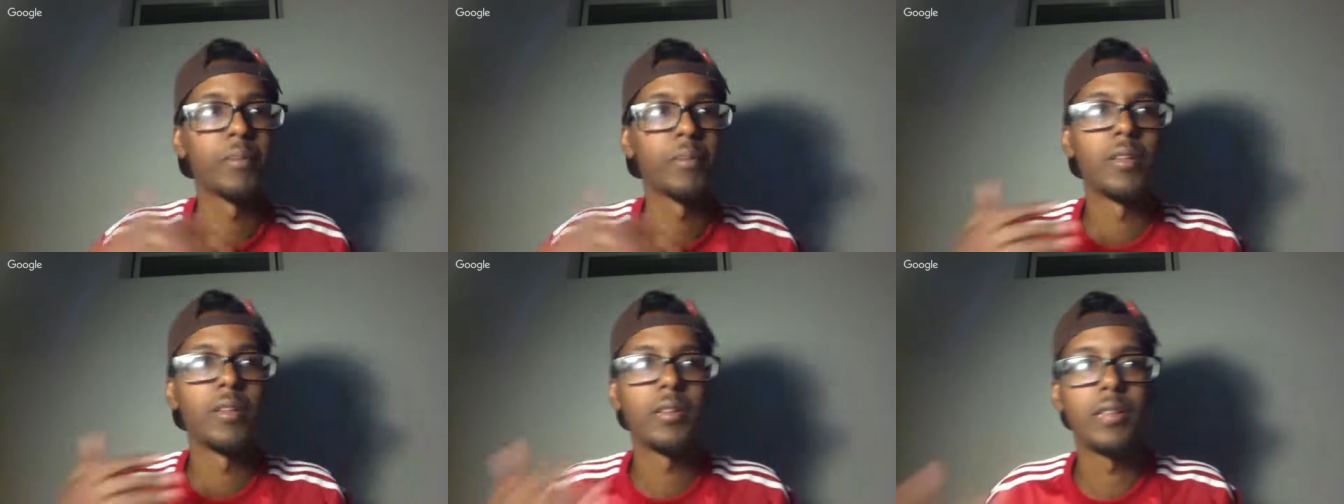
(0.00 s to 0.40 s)

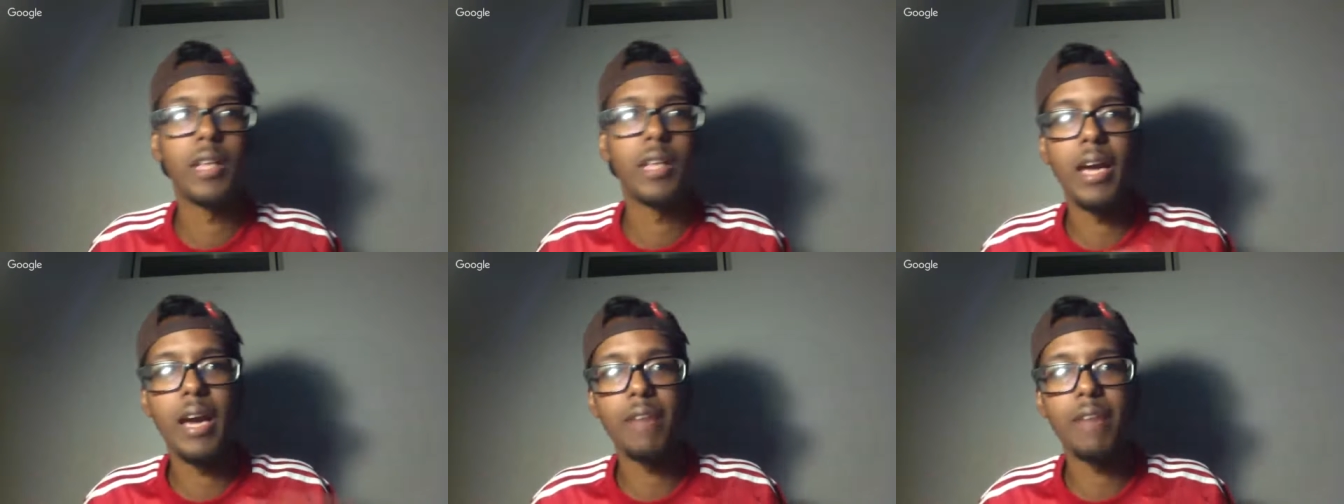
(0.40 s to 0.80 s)
They
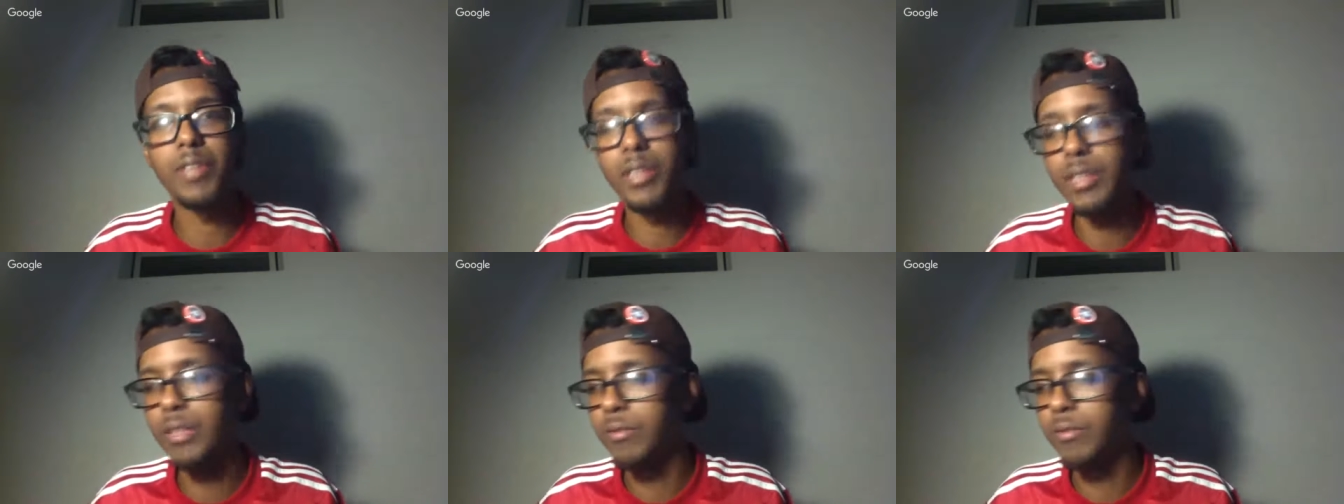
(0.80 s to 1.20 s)
have to give
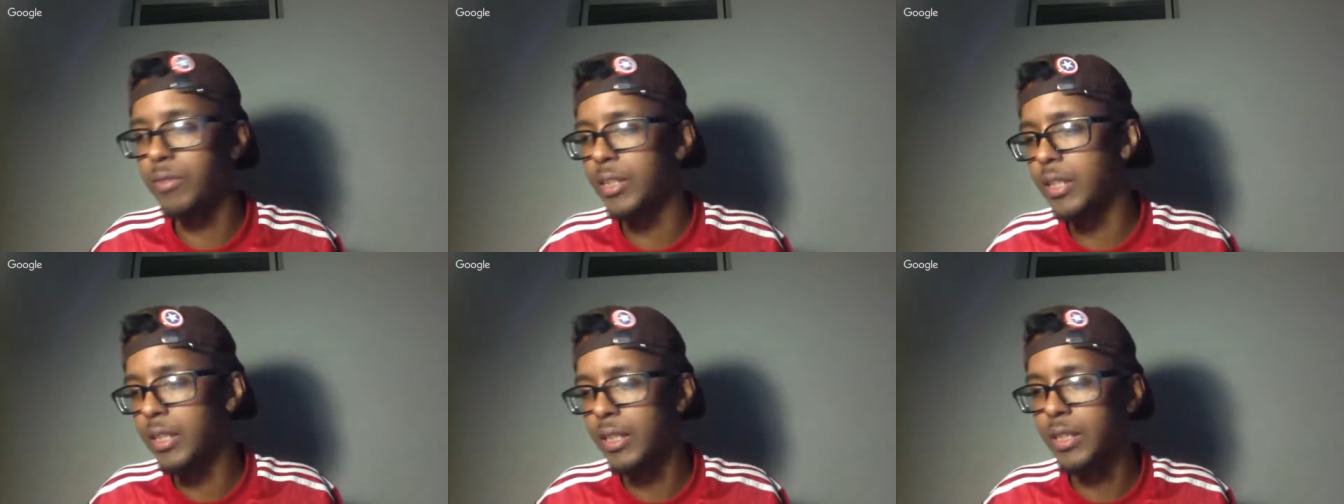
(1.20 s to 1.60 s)

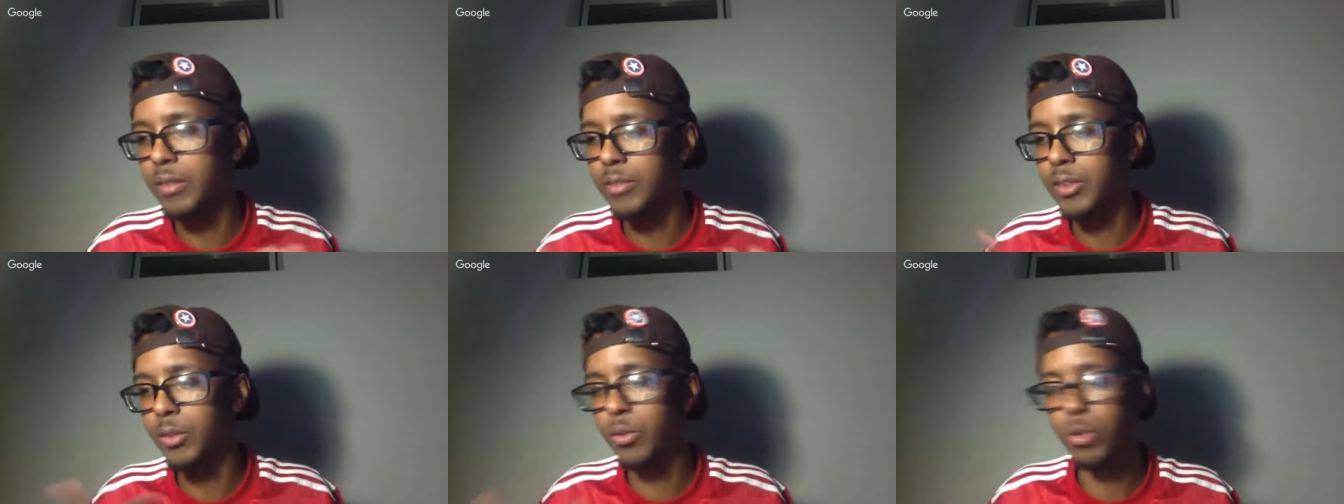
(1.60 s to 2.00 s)
Negan's group